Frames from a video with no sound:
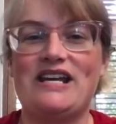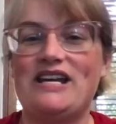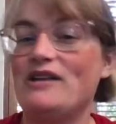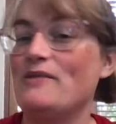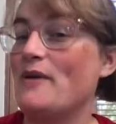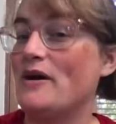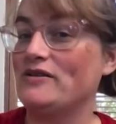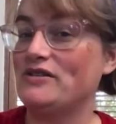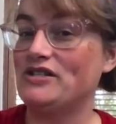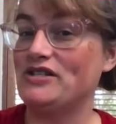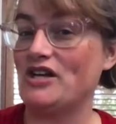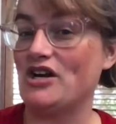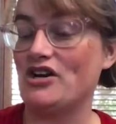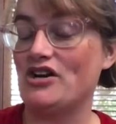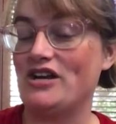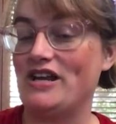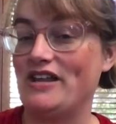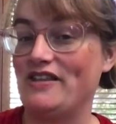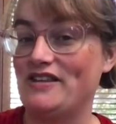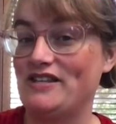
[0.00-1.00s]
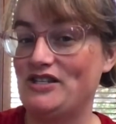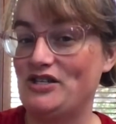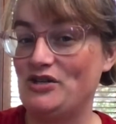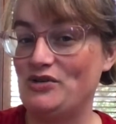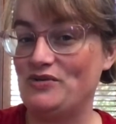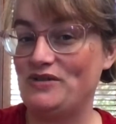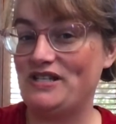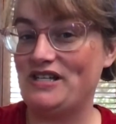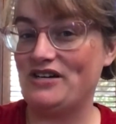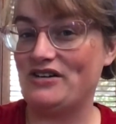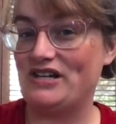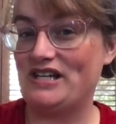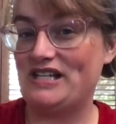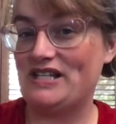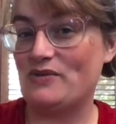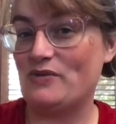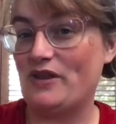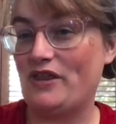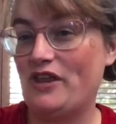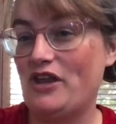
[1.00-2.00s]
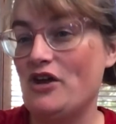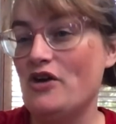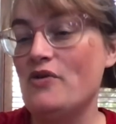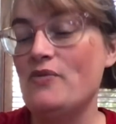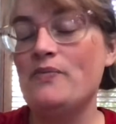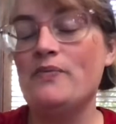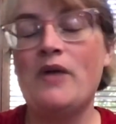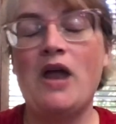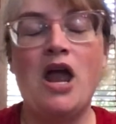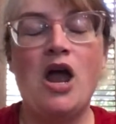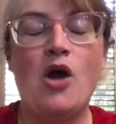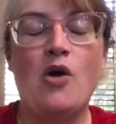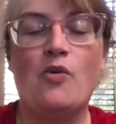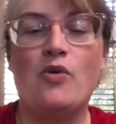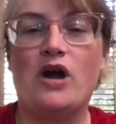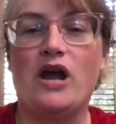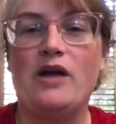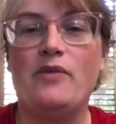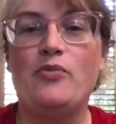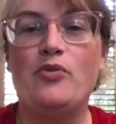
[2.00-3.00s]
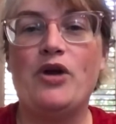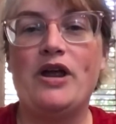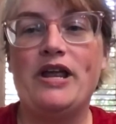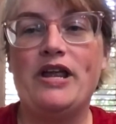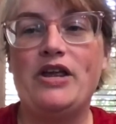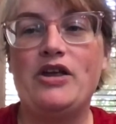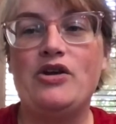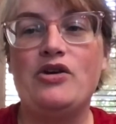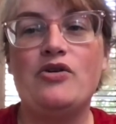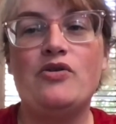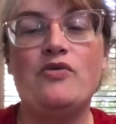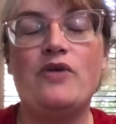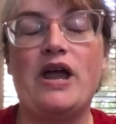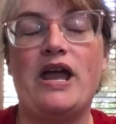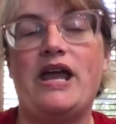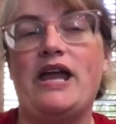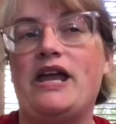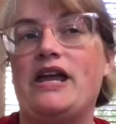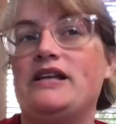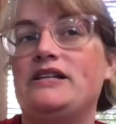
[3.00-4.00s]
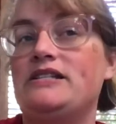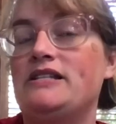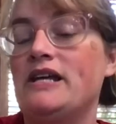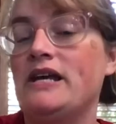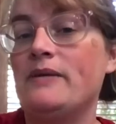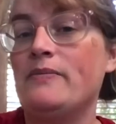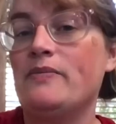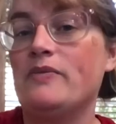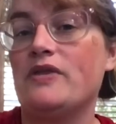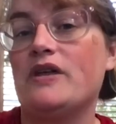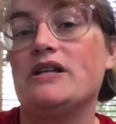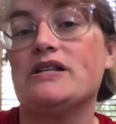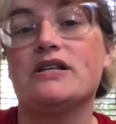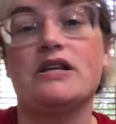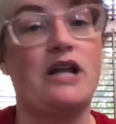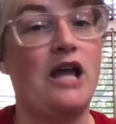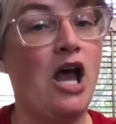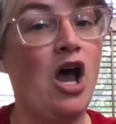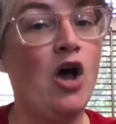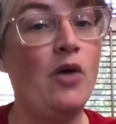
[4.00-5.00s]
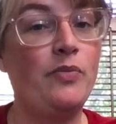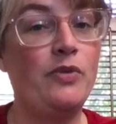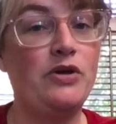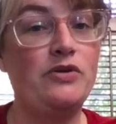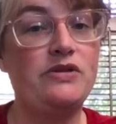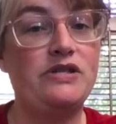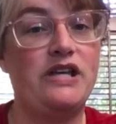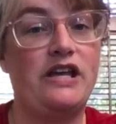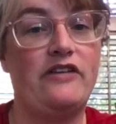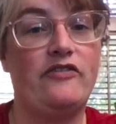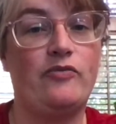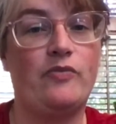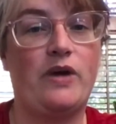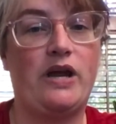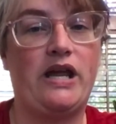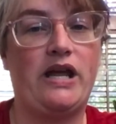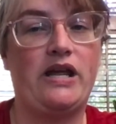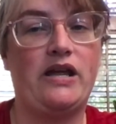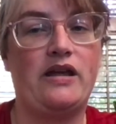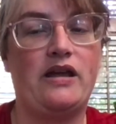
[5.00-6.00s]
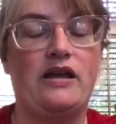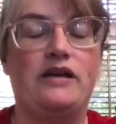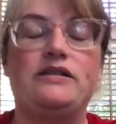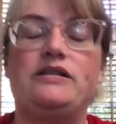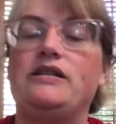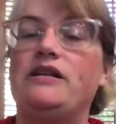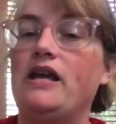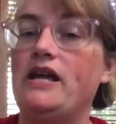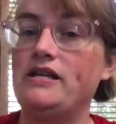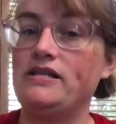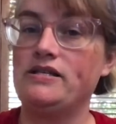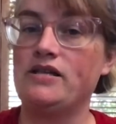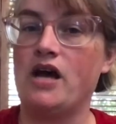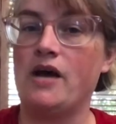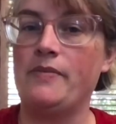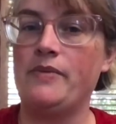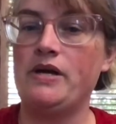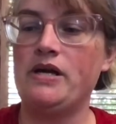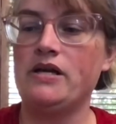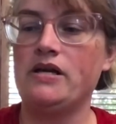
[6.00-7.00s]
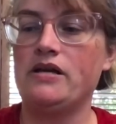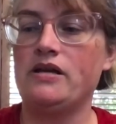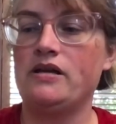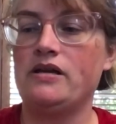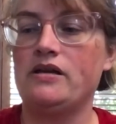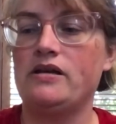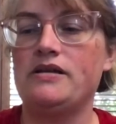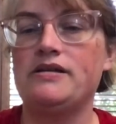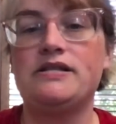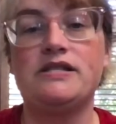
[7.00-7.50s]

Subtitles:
about starting this new series with you, where I bring you a tip that's going to help you save money. And today's topic is